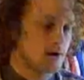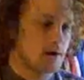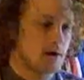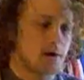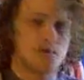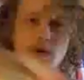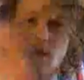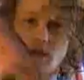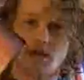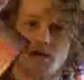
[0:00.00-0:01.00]
We
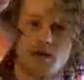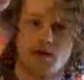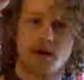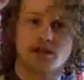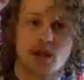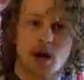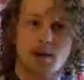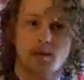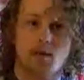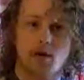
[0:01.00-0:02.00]
got
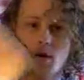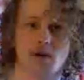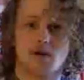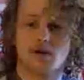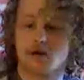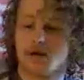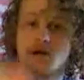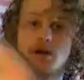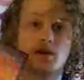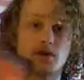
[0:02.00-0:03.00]
Tommy Boy,
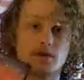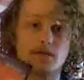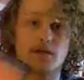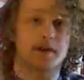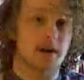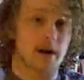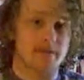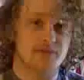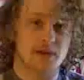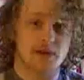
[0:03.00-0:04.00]
good flick. I've
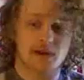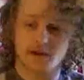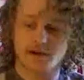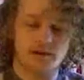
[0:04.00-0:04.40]
seen it.